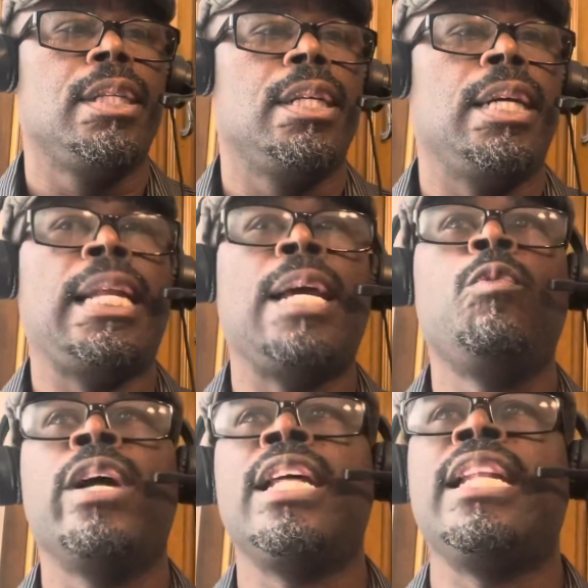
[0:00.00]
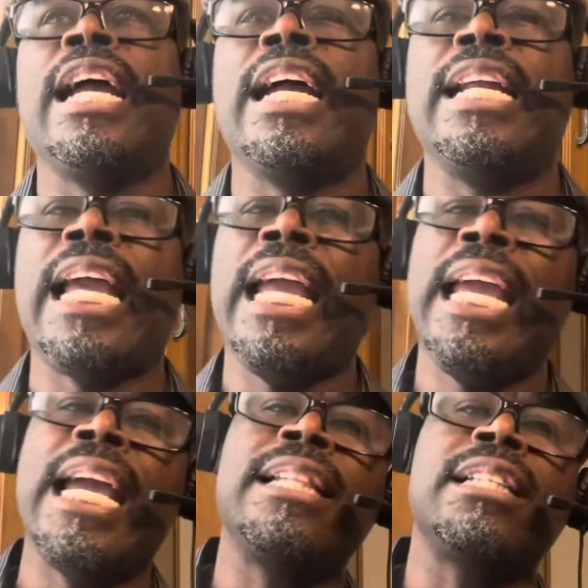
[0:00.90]
and they went in there and they
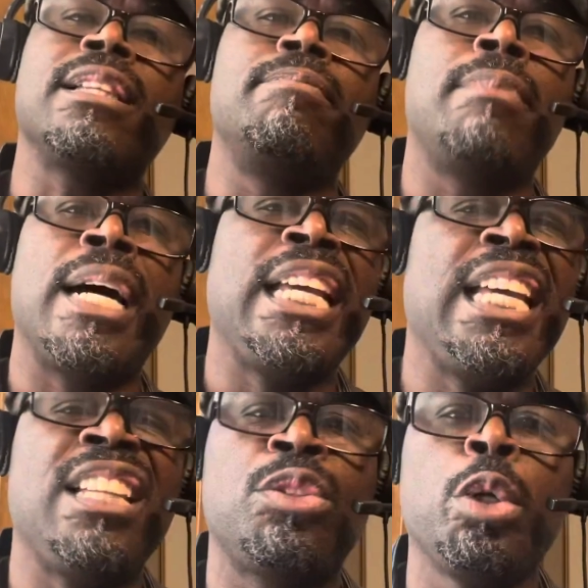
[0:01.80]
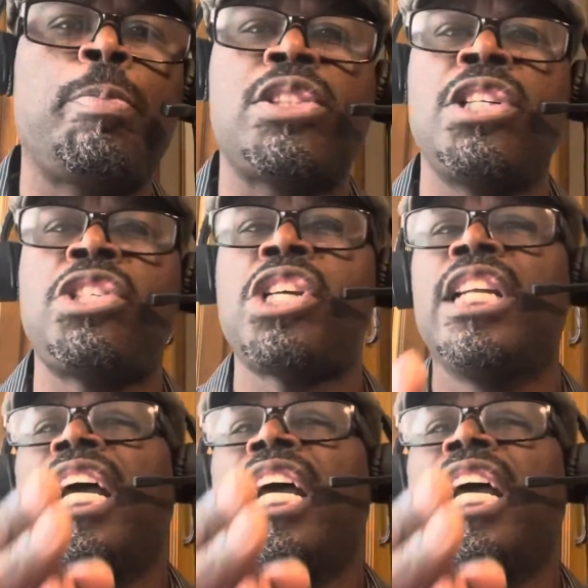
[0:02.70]
handed the money through the petition.